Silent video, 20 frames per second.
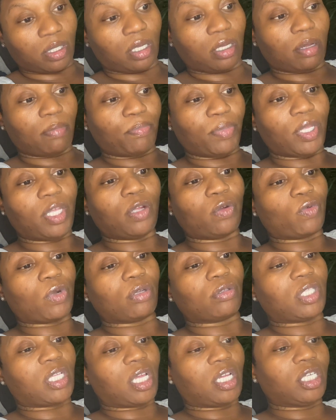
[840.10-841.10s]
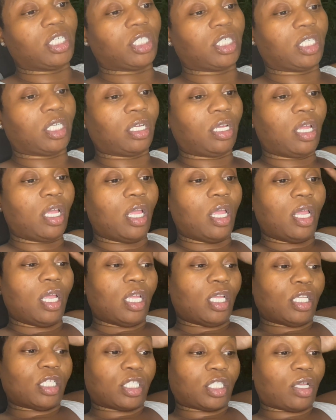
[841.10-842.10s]
um, be in rotation.
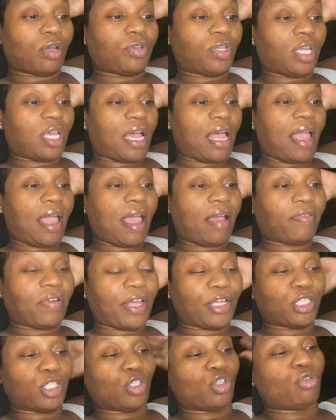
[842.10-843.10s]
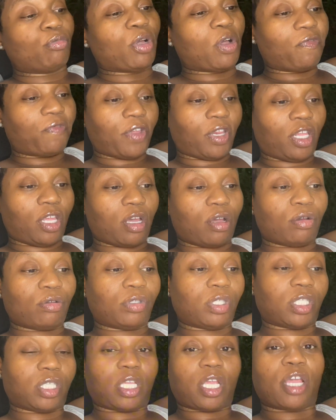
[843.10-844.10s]
So yeah, I have like two more videos
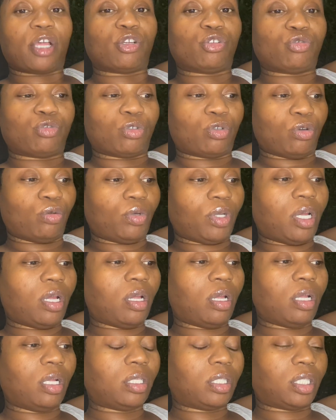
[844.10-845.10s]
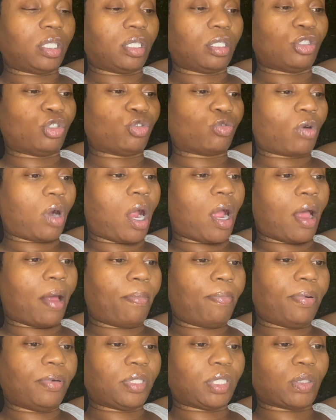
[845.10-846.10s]
scheduled to
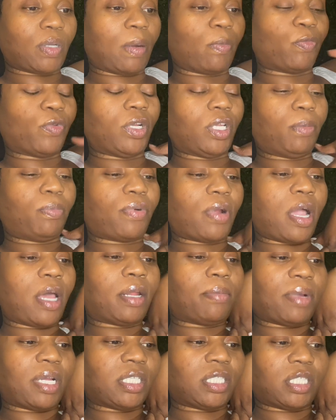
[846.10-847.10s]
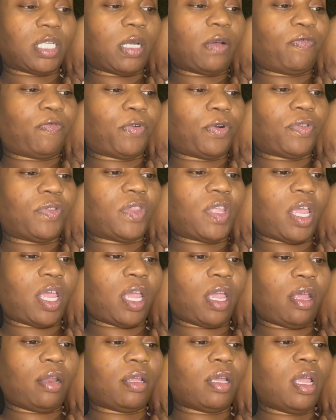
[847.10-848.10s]
drop. So I'm really proud of myself for
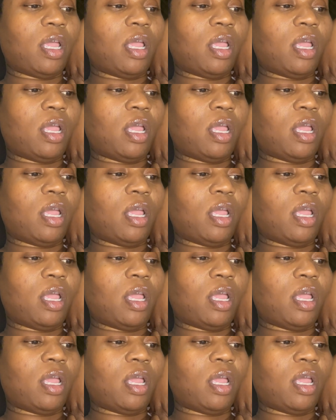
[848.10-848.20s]
that.